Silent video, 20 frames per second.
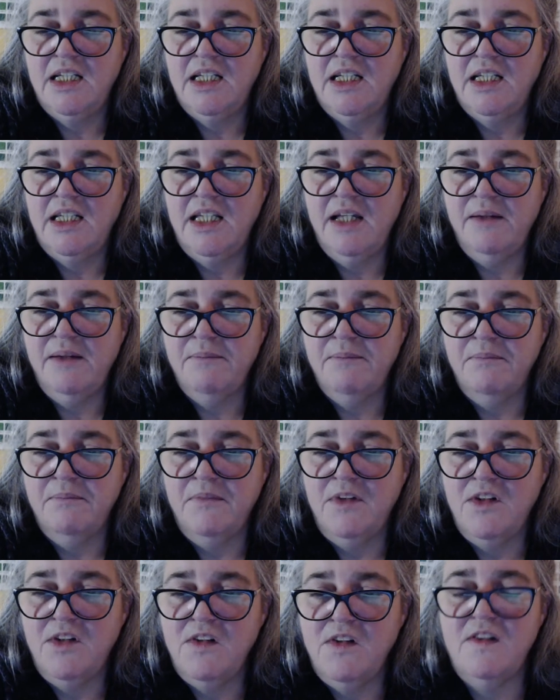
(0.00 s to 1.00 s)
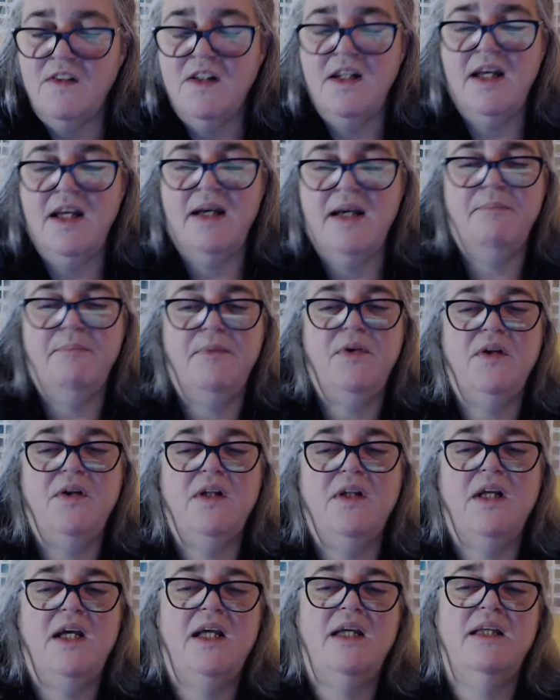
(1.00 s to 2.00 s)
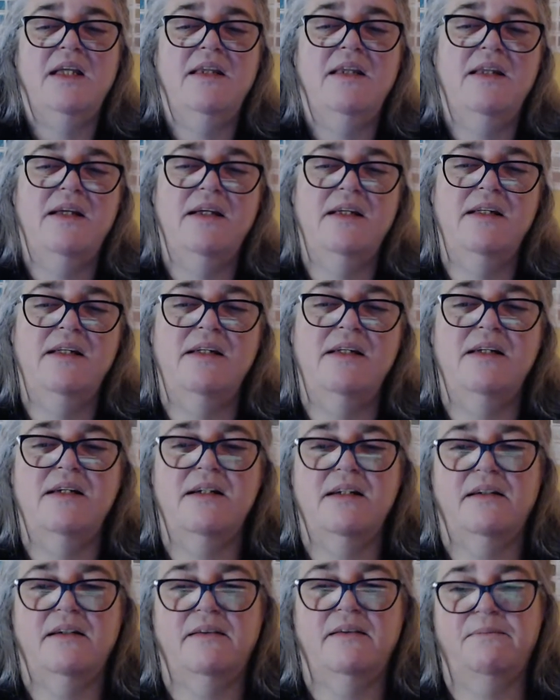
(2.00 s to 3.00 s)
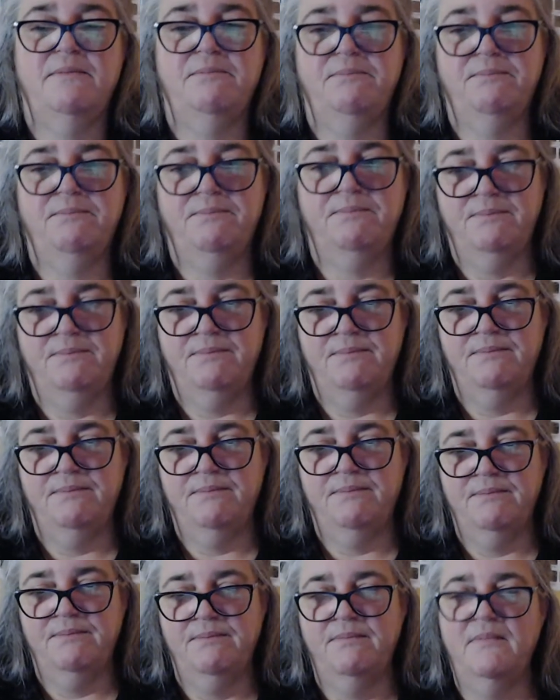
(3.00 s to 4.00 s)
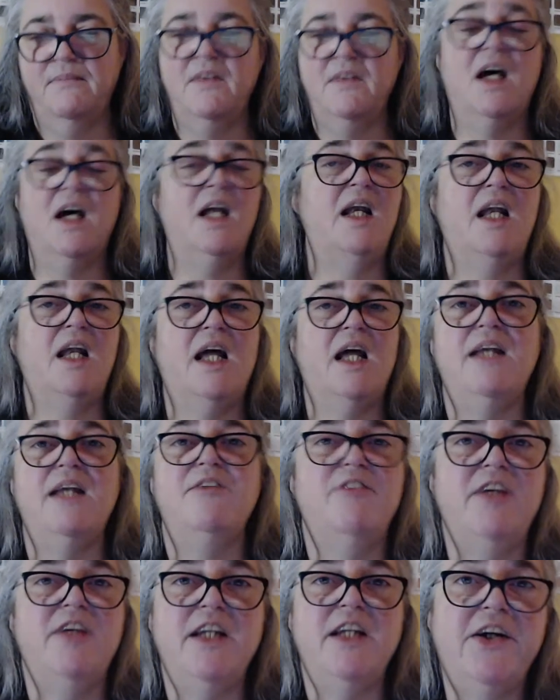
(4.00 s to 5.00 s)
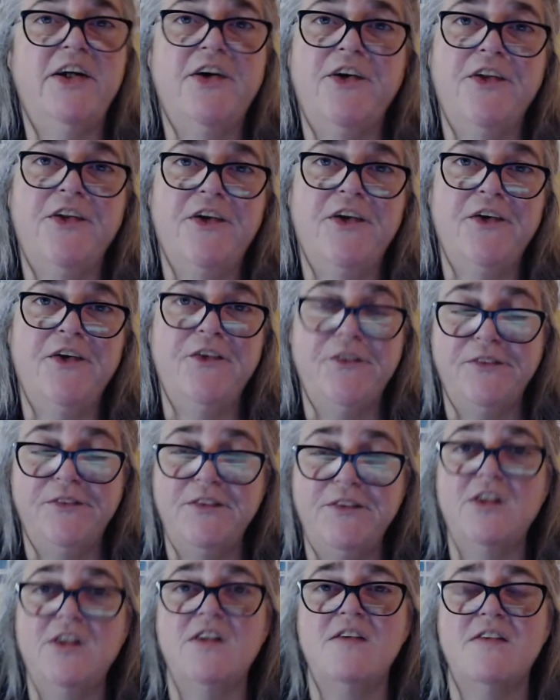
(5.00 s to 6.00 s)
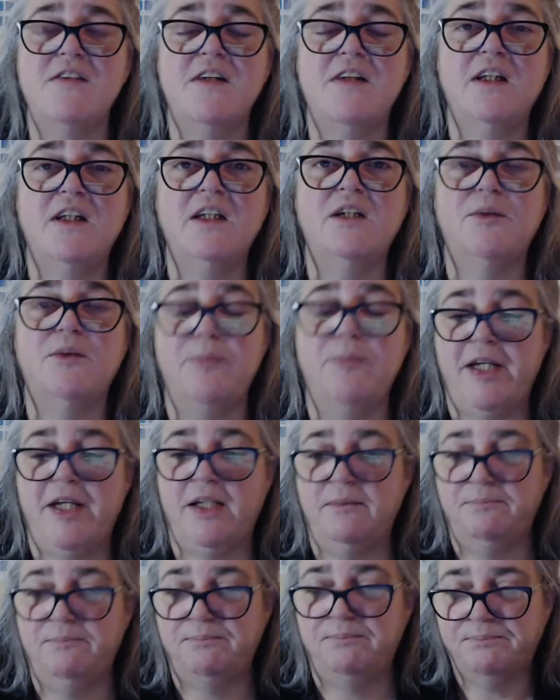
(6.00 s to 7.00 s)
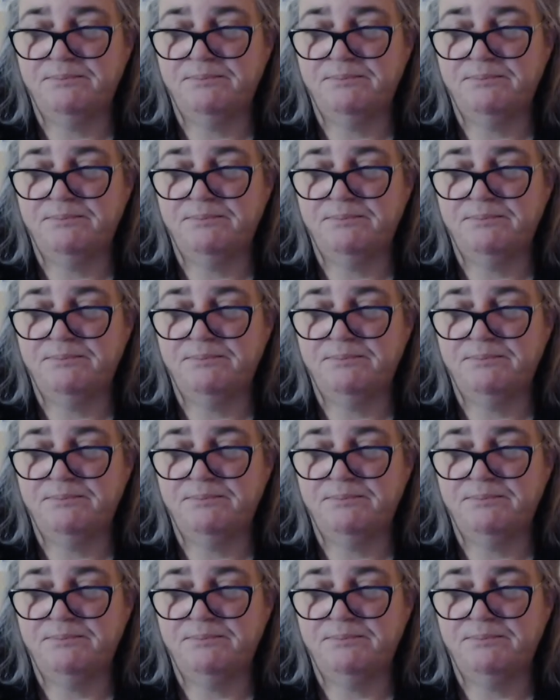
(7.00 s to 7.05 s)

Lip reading: Yep, just an apple and then not a lot of vinegar though, just a little bit.